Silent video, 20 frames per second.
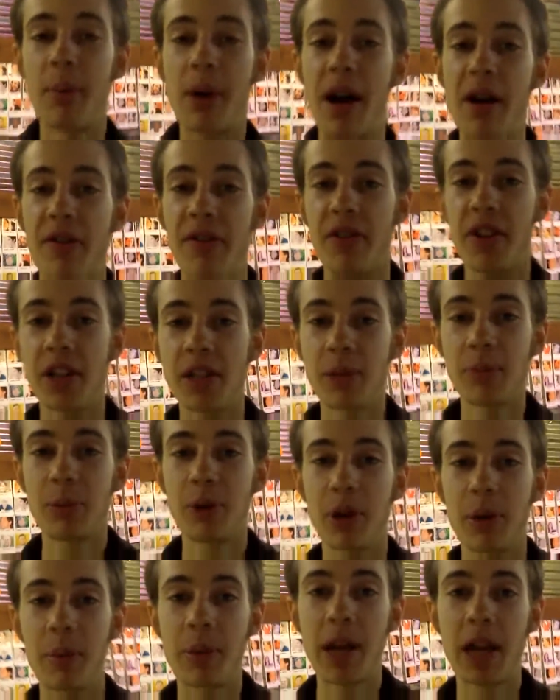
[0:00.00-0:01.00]
out my
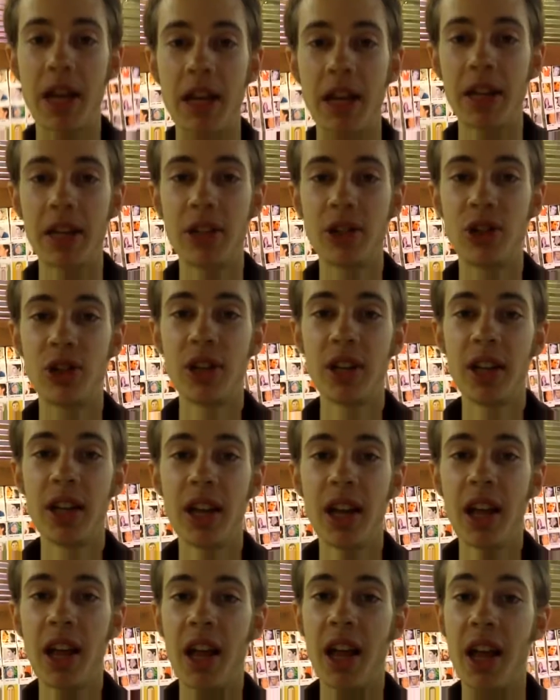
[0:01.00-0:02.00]
Facebook page,
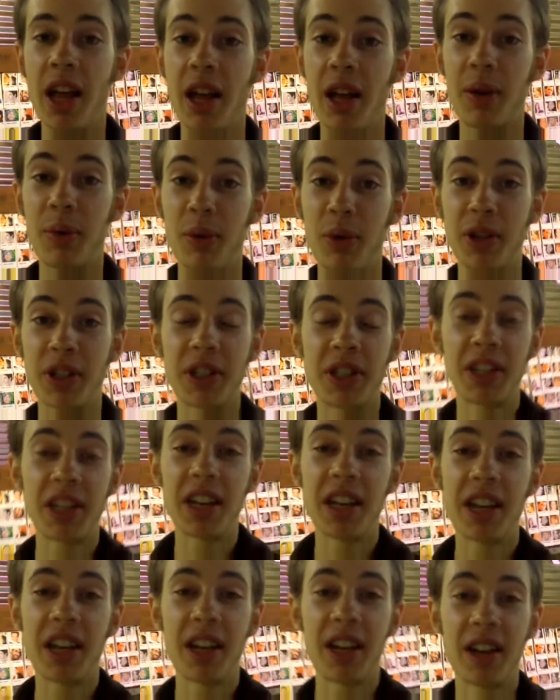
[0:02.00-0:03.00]
And once
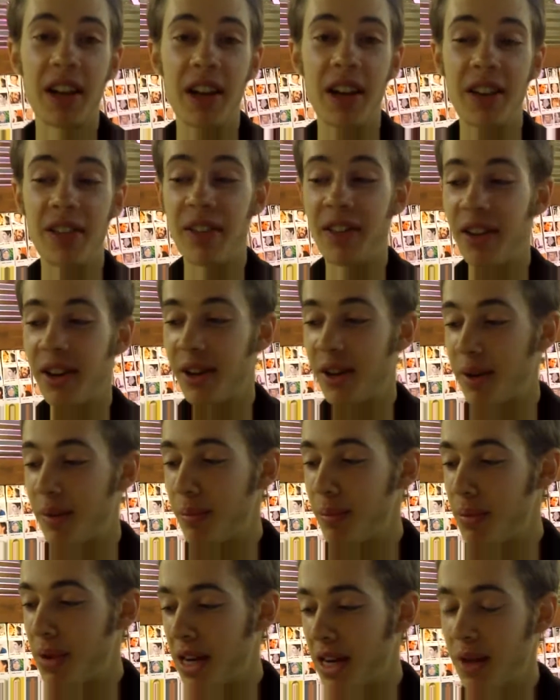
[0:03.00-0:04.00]
again, there are
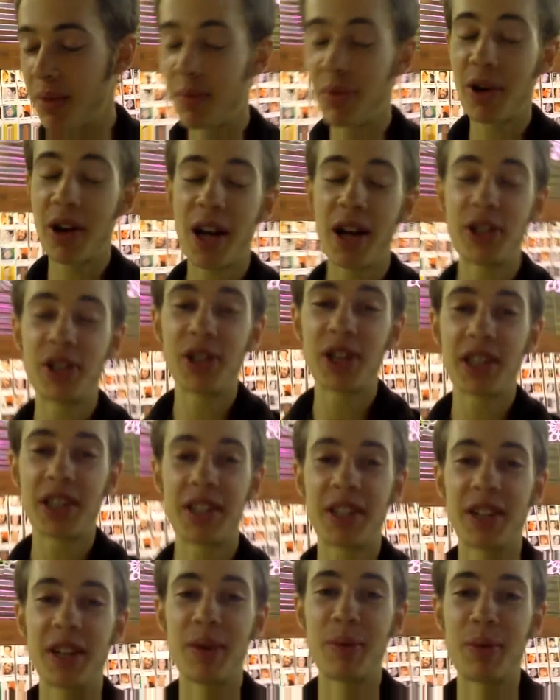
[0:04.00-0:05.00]
many
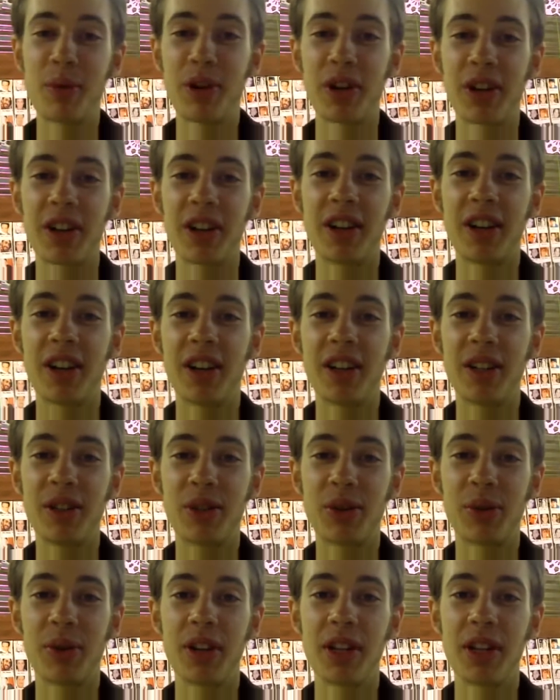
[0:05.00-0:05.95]
projects that I'm working on in